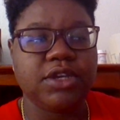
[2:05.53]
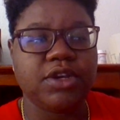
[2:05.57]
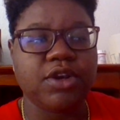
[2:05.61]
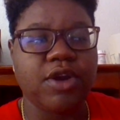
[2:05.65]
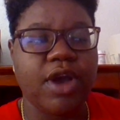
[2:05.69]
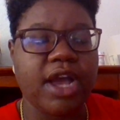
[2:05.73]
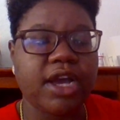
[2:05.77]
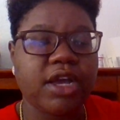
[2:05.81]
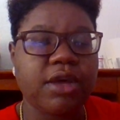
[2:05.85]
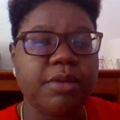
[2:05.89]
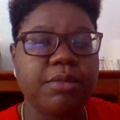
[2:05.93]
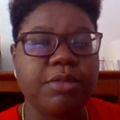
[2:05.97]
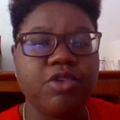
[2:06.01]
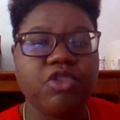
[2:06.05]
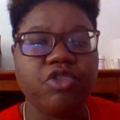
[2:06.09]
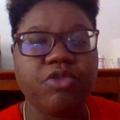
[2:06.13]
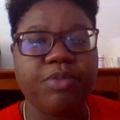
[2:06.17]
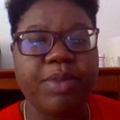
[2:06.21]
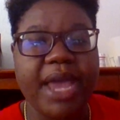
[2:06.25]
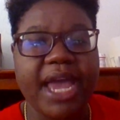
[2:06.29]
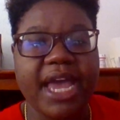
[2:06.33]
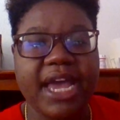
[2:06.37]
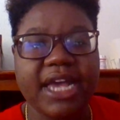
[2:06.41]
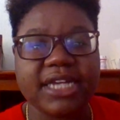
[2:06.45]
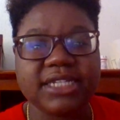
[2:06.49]
I could move
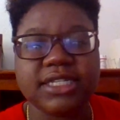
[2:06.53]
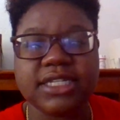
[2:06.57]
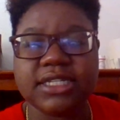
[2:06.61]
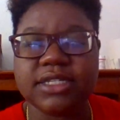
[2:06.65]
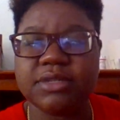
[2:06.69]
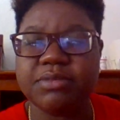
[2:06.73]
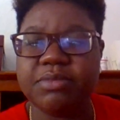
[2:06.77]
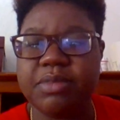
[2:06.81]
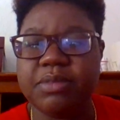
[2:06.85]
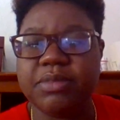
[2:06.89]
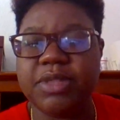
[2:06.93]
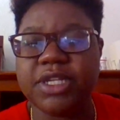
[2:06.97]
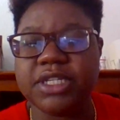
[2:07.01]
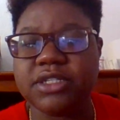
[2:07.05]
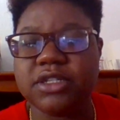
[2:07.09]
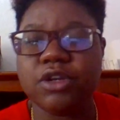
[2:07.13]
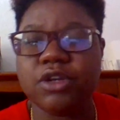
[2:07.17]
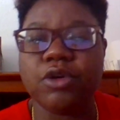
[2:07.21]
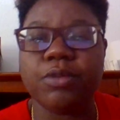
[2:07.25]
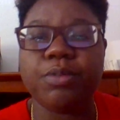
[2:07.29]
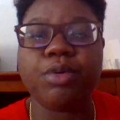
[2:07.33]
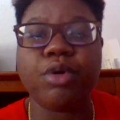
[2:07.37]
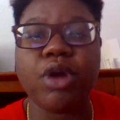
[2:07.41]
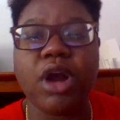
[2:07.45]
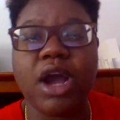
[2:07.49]
past this
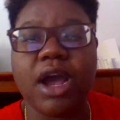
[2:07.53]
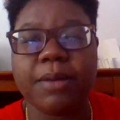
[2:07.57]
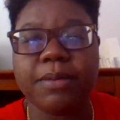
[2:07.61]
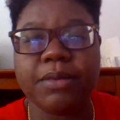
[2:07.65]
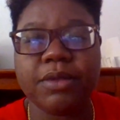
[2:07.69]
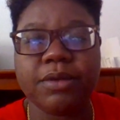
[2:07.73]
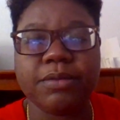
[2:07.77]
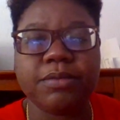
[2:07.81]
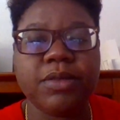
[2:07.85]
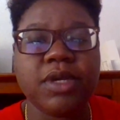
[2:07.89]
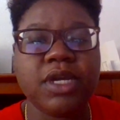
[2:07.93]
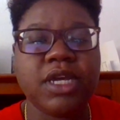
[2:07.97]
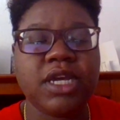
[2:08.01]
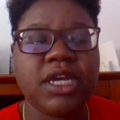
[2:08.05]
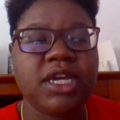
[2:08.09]
little problem